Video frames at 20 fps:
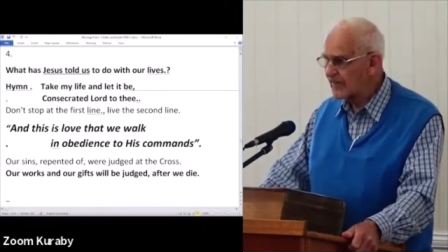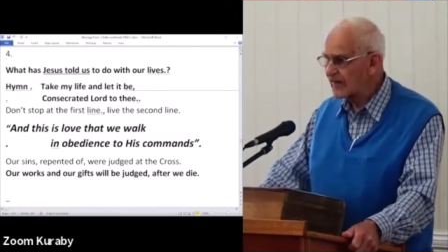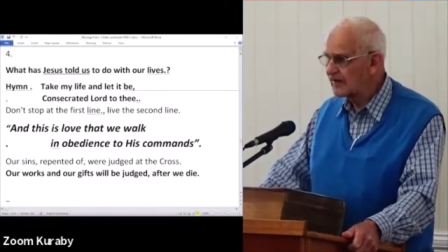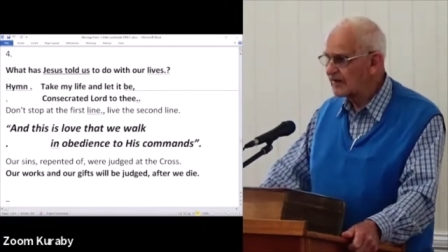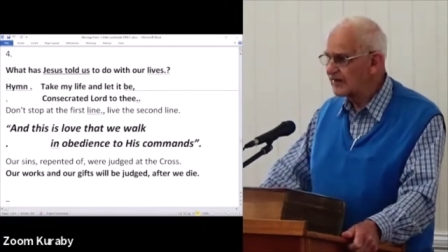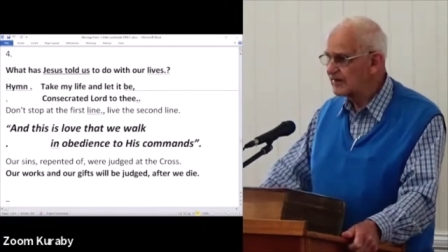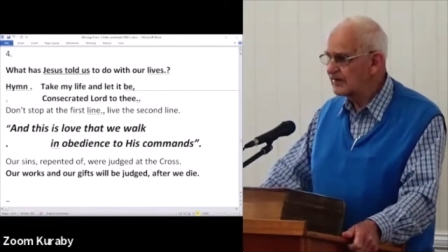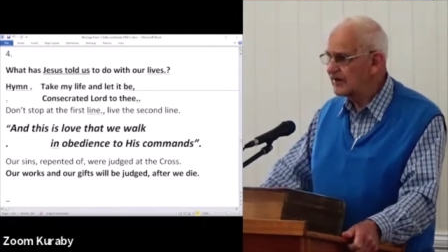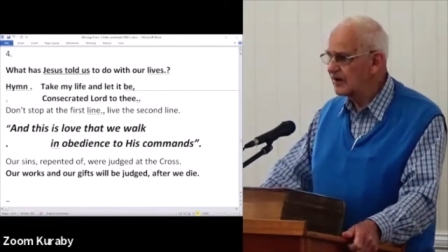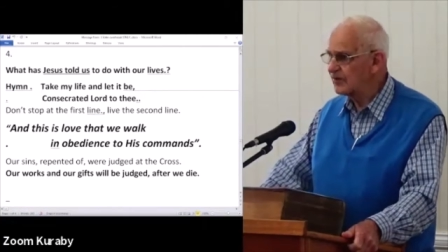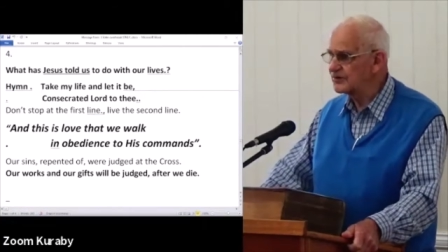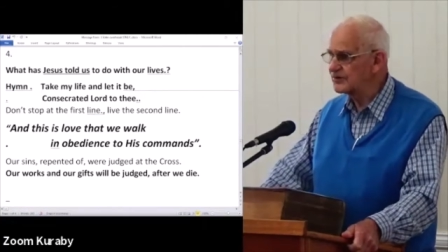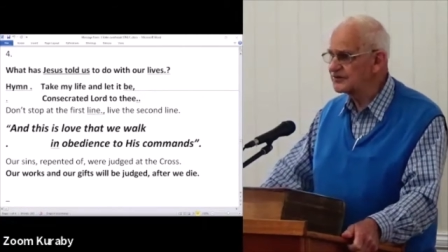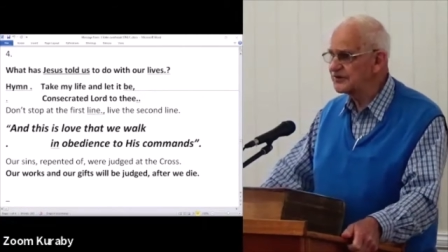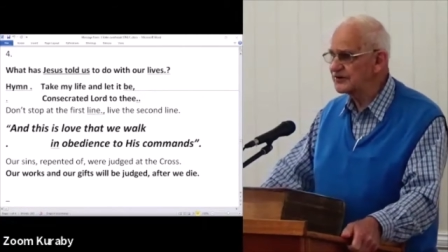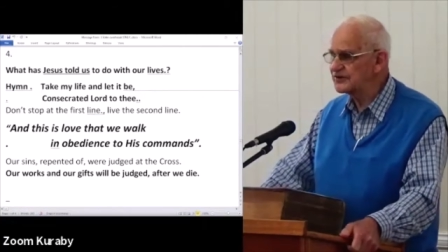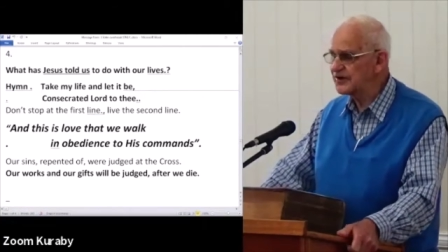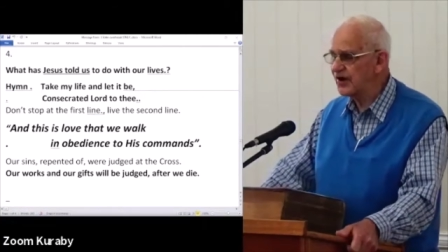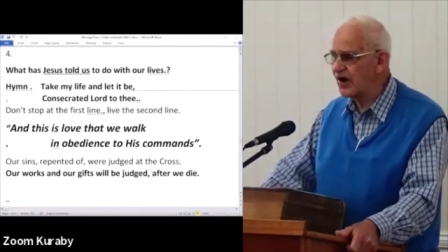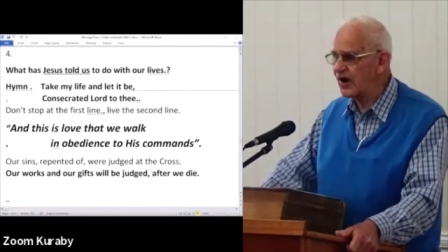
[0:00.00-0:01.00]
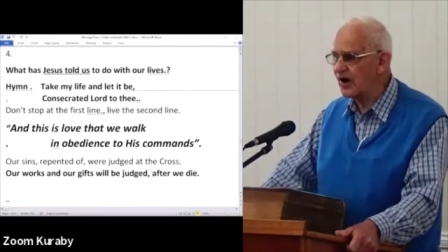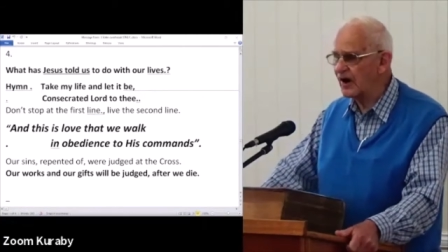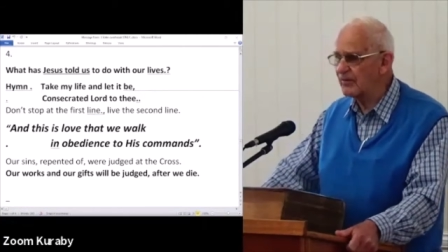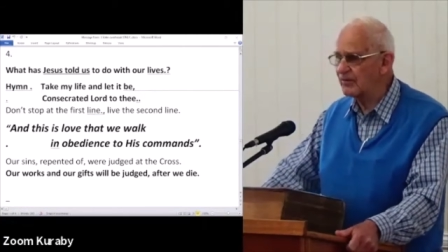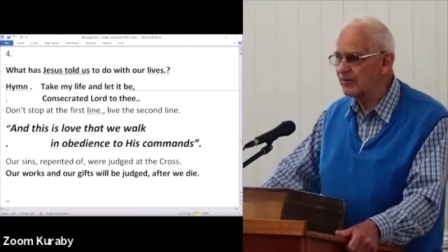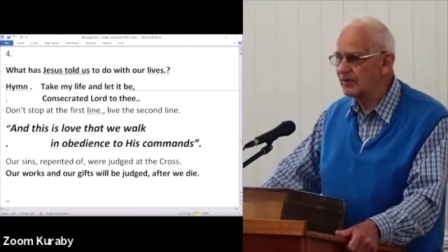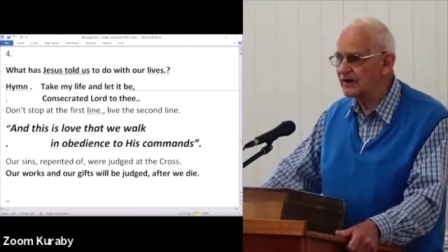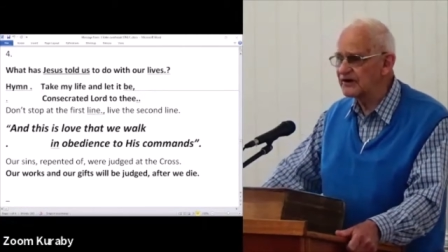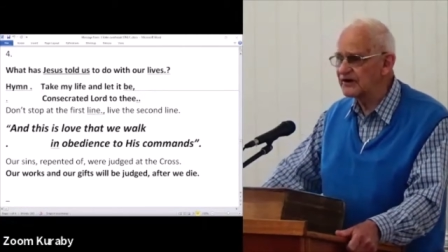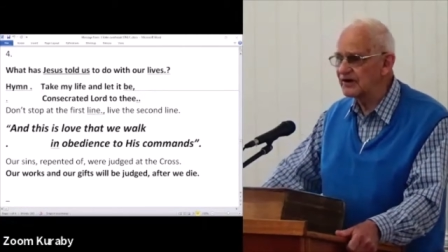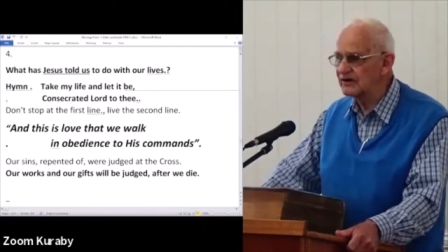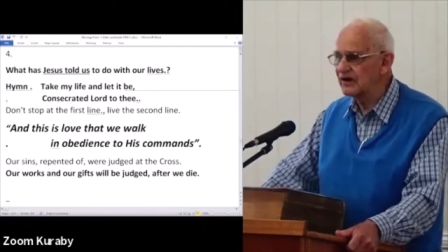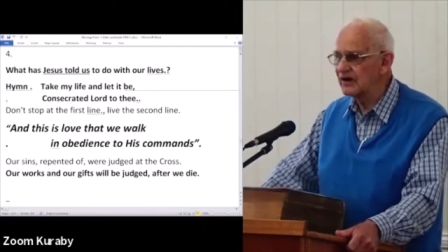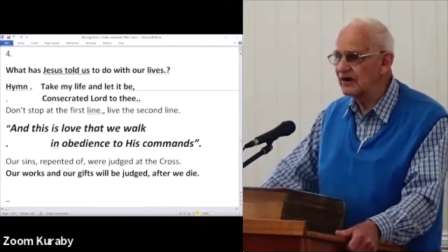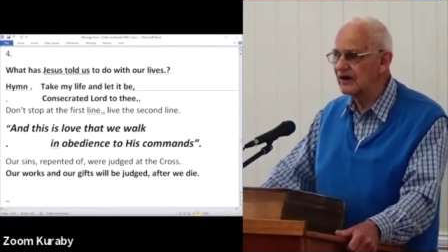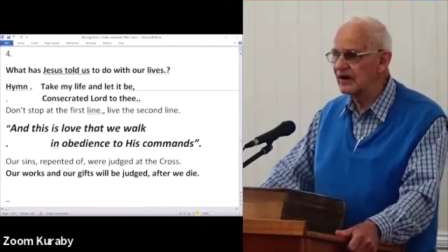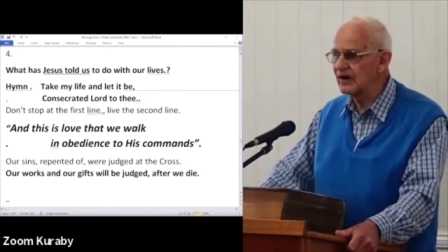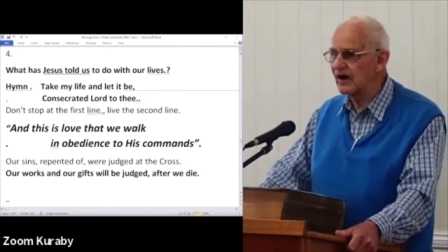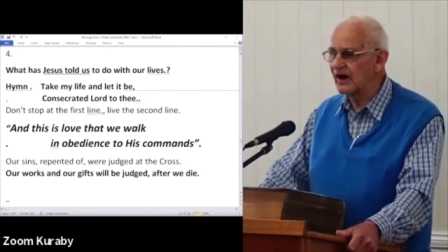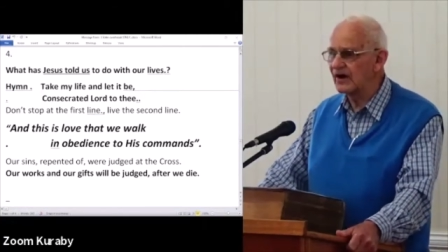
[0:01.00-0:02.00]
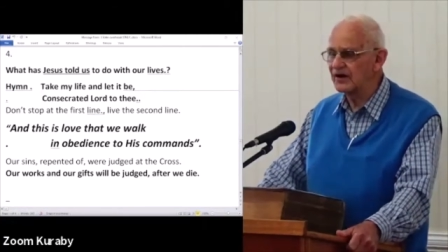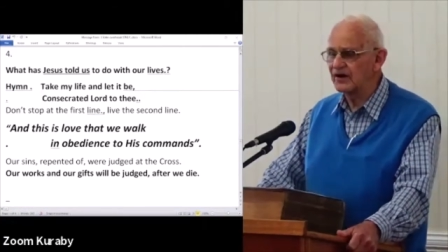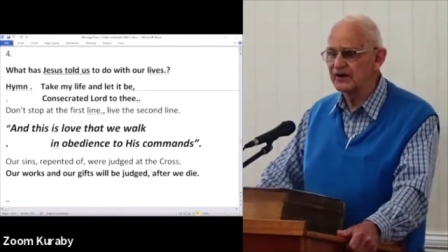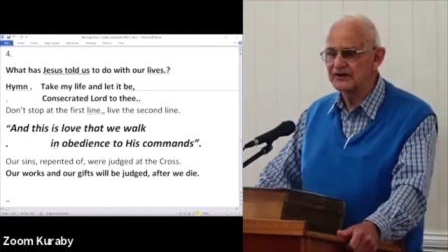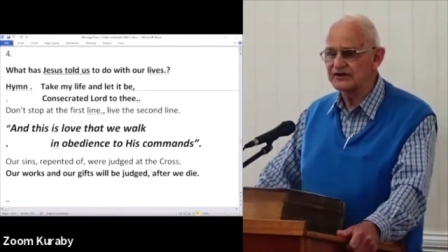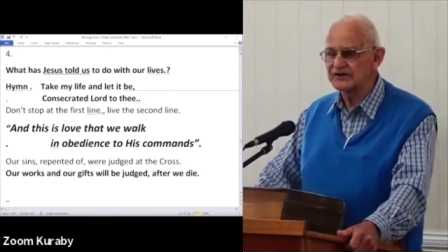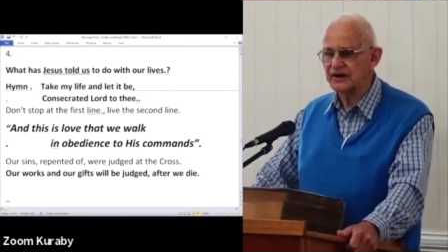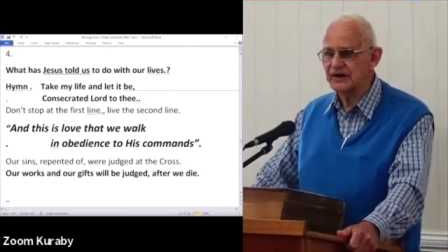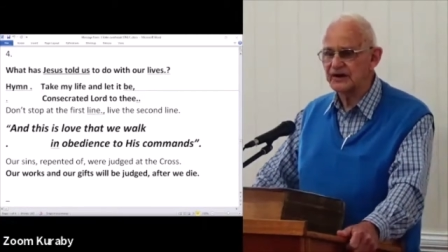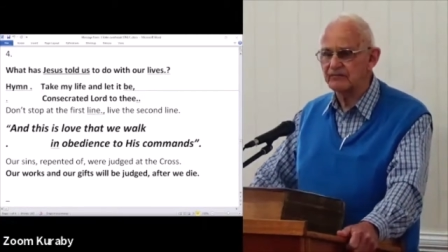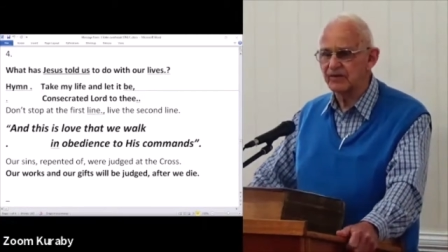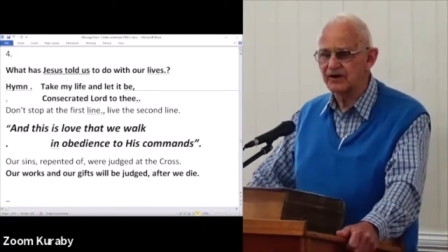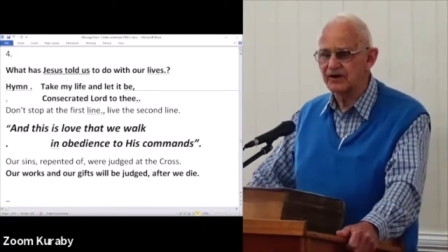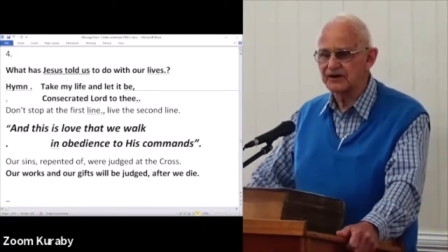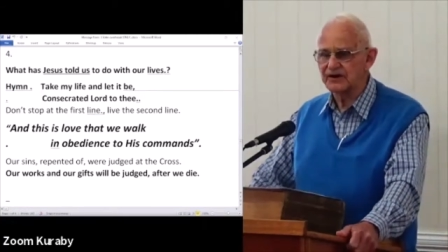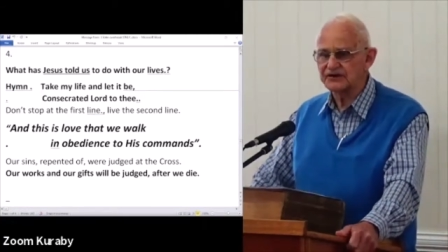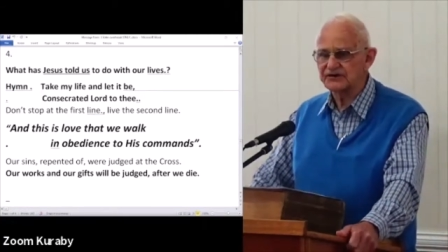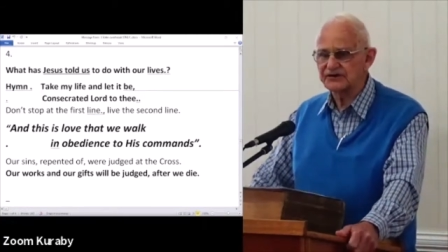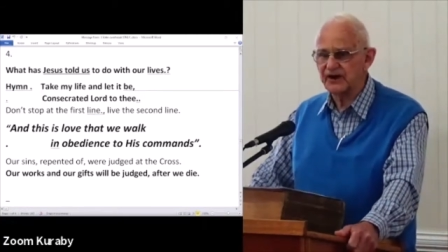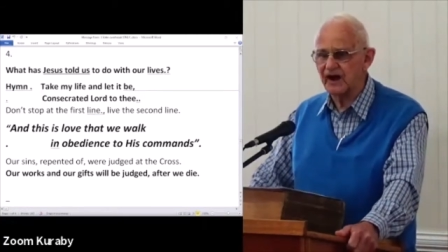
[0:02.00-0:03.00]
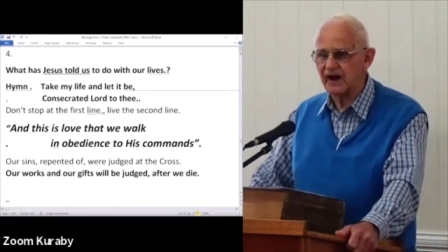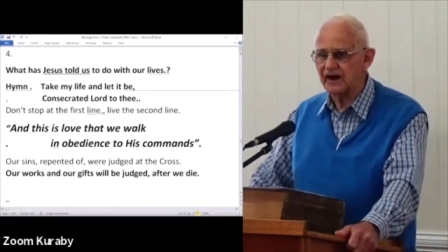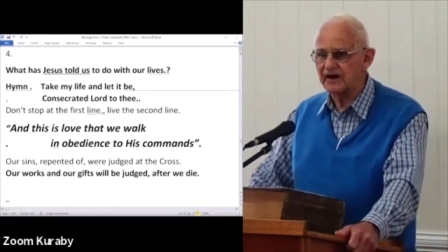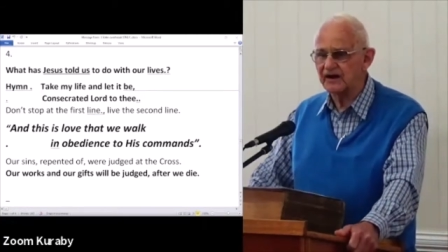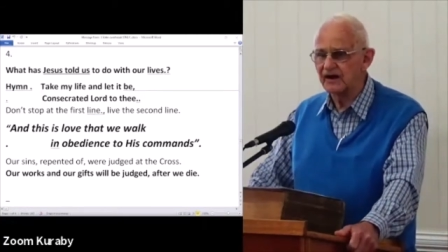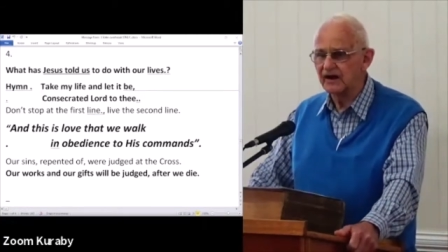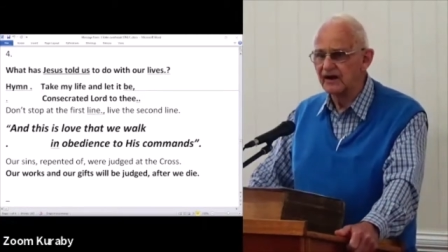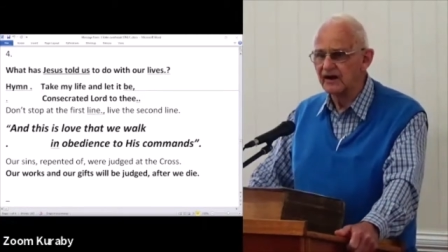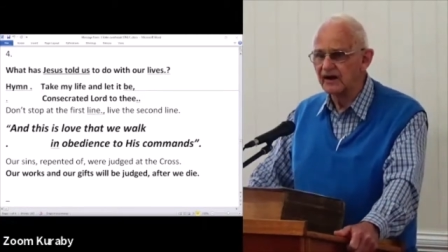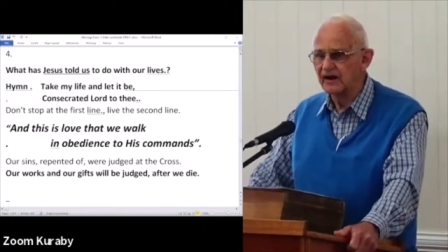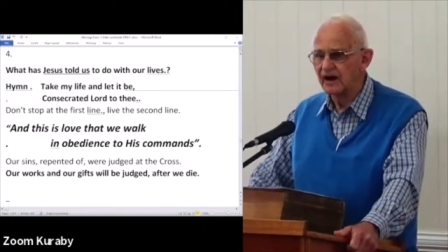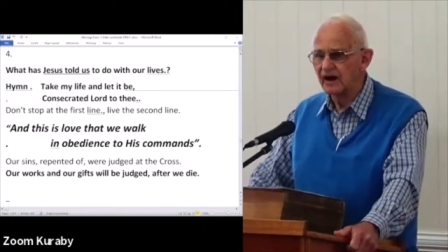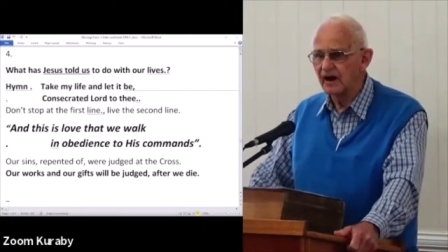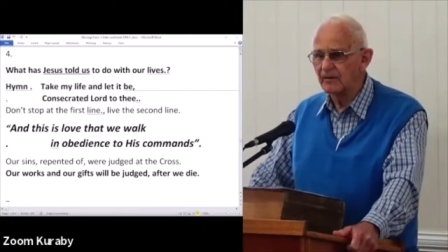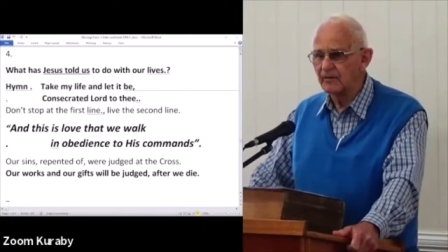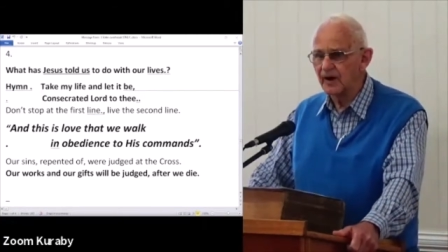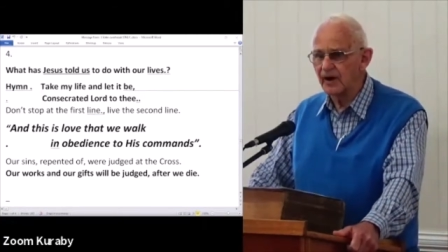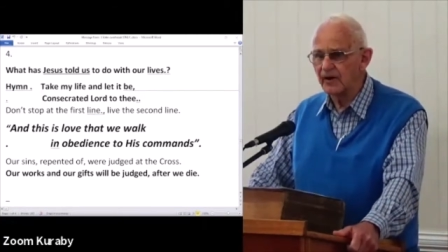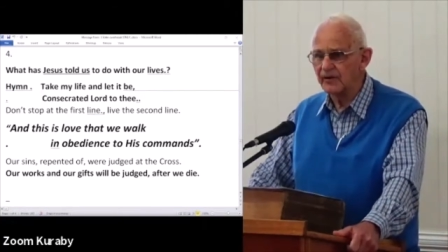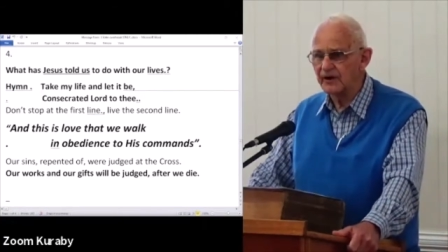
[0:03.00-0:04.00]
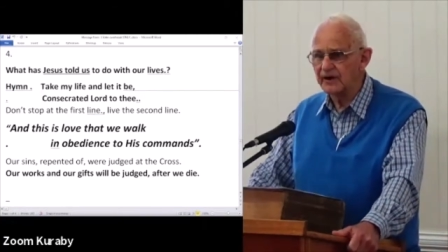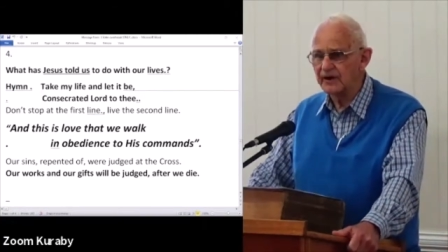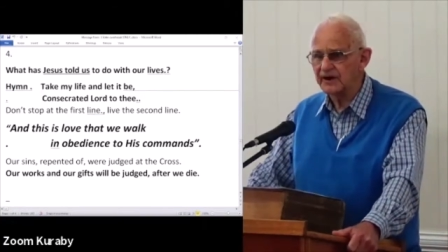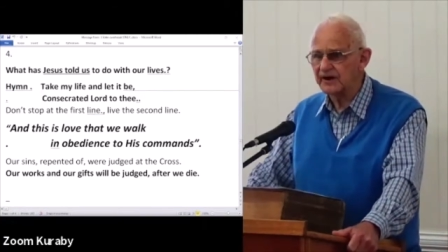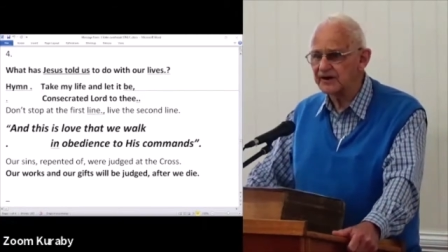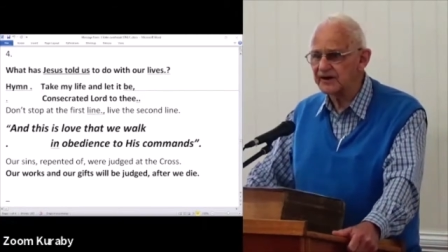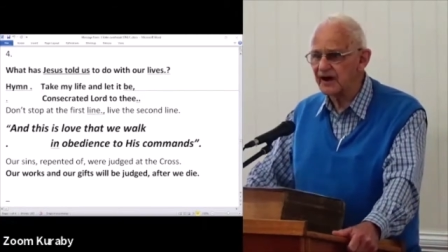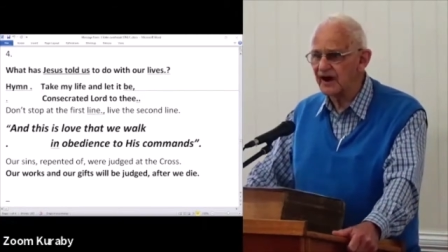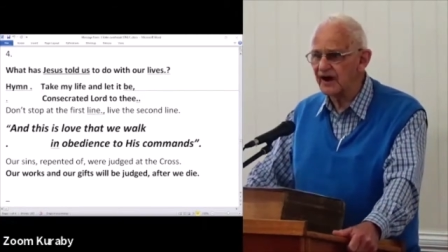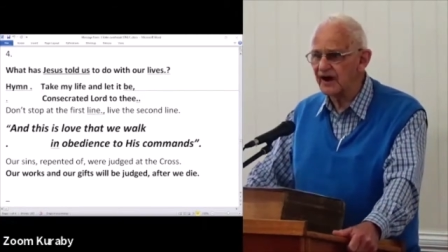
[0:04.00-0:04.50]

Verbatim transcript: There was a time when I heard somebody say, America can't